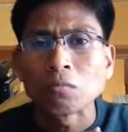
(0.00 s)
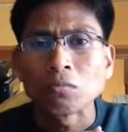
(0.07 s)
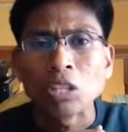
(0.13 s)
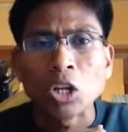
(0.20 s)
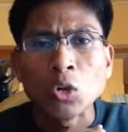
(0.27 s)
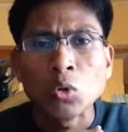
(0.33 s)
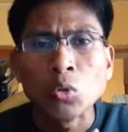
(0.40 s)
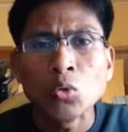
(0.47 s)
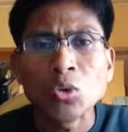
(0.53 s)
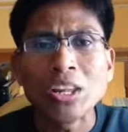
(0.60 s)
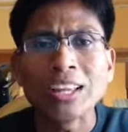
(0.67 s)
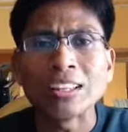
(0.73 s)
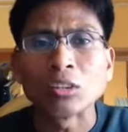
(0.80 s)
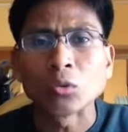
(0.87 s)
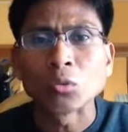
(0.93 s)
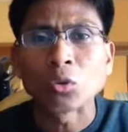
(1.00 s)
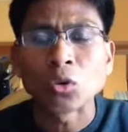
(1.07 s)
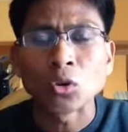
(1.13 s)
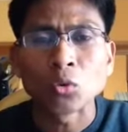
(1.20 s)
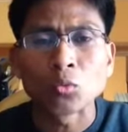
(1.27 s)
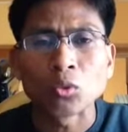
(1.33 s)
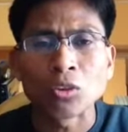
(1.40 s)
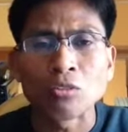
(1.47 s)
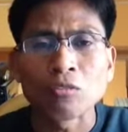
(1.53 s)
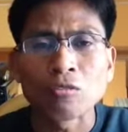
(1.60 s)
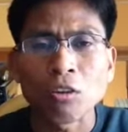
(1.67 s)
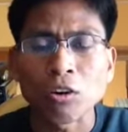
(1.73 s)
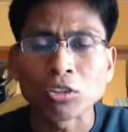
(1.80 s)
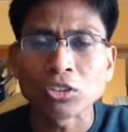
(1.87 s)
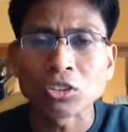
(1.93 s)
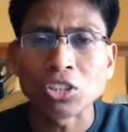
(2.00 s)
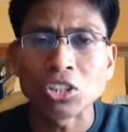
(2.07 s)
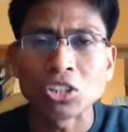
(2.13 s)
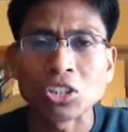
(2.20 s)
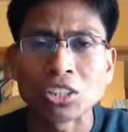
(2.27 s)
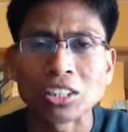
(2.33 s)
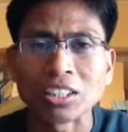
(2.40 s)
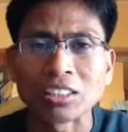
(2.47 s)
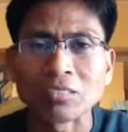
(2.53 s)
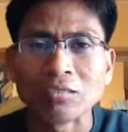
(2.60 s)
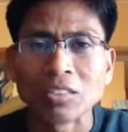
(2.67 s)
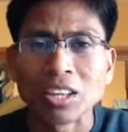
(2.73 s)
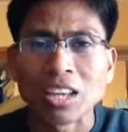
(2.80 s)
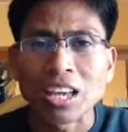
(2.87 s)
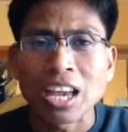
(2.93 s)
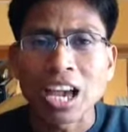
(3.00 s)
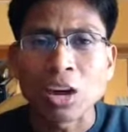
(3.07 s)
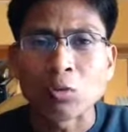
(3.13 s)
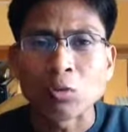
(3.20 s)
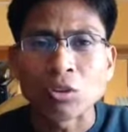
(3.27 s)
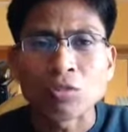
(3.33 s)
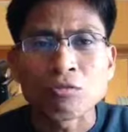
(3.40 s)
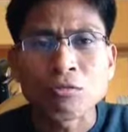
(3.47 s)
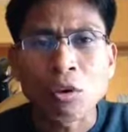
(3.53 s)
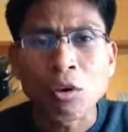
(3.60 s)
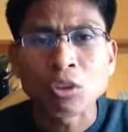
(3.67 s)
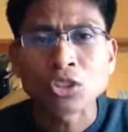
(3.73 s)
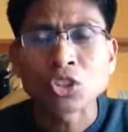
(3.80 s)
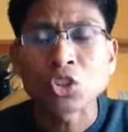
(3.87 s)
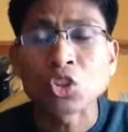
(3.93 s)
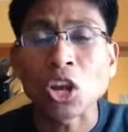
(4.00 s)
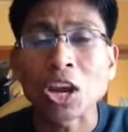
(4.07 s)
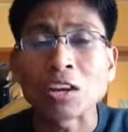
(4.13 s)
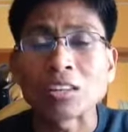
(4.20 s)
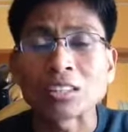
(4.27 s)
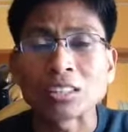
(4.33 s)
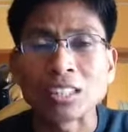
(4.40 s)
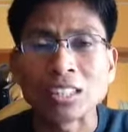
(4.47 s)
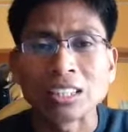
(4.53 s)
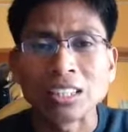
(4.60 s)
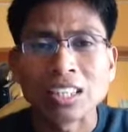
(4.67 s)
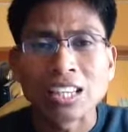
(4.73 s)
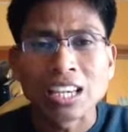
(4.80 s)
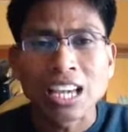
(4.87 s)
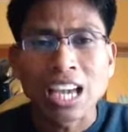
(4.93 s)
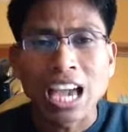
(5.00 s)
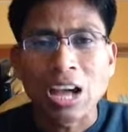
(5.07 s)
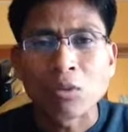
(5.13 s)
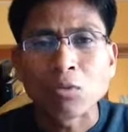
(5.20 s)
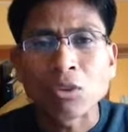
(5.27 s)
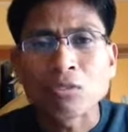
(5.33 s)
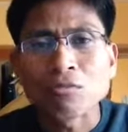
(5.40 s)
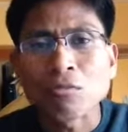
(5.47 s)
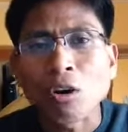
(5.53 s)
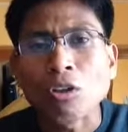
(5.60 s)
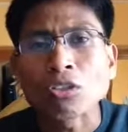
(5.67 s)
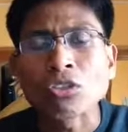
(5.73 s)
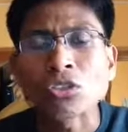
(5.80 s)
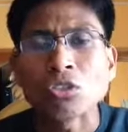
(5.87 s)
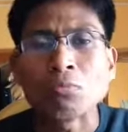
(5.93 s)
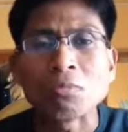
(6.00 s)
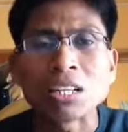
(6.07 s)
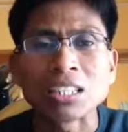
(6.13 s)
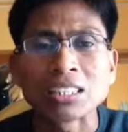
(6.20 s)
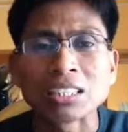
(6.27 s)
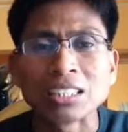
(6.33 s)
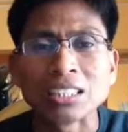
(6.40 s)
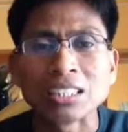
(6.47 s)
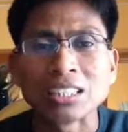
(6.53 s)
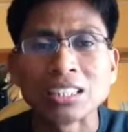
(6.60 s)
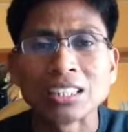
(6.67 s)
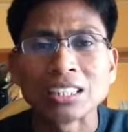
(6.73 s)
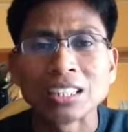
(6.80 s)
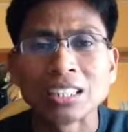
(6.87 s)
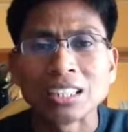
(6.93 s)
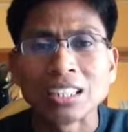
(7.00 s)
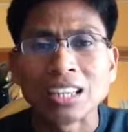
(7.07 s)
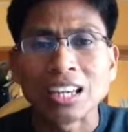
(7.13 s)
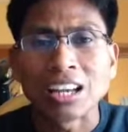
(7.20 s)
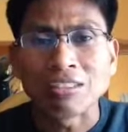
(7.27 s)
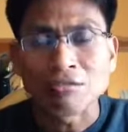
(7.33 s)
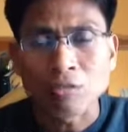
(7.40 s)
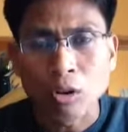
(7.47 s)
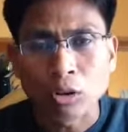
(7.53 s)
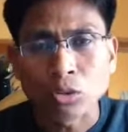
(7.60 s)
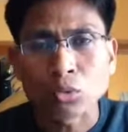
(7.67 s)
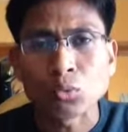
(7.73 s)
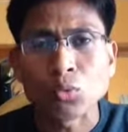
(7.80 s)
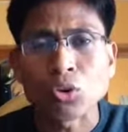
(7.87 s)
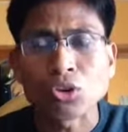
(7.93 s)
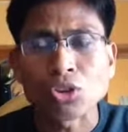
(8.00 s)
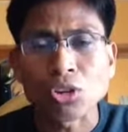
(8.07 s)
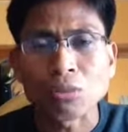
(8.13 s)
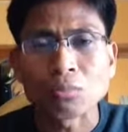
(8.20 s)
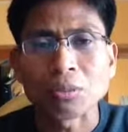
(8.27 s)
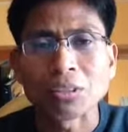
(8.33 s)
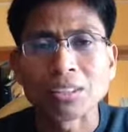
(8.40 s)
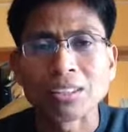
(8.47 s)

deluding the world with false teaching and with false charity and with false humility and false worship.